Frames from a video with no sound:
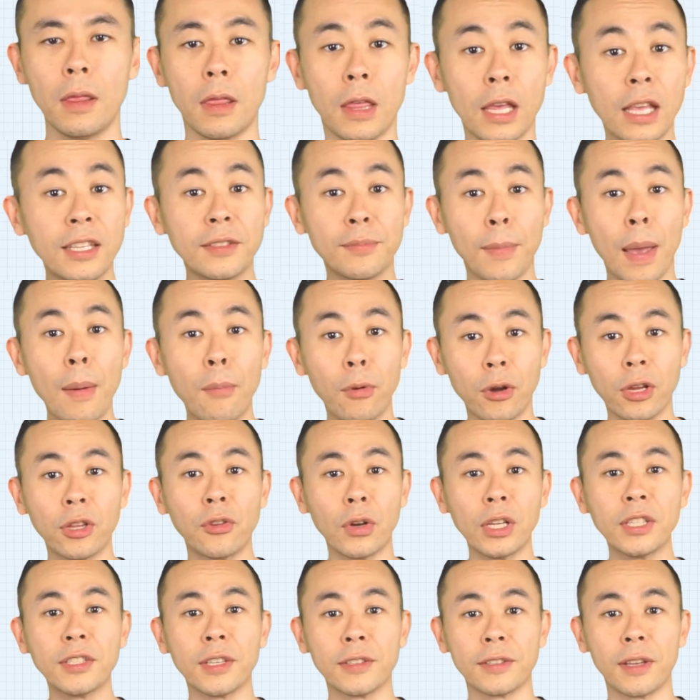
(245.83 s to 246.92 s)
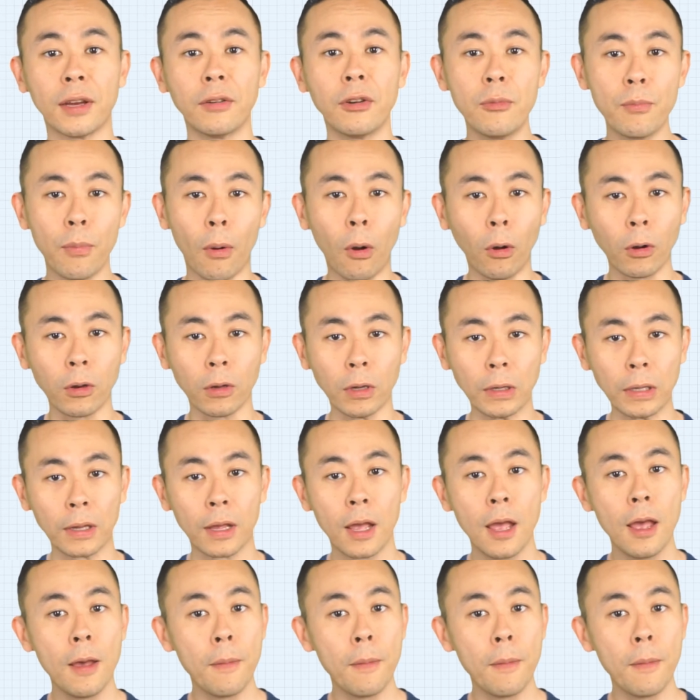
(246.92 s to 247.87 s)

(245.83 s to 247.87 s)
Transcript: These memory traces are important.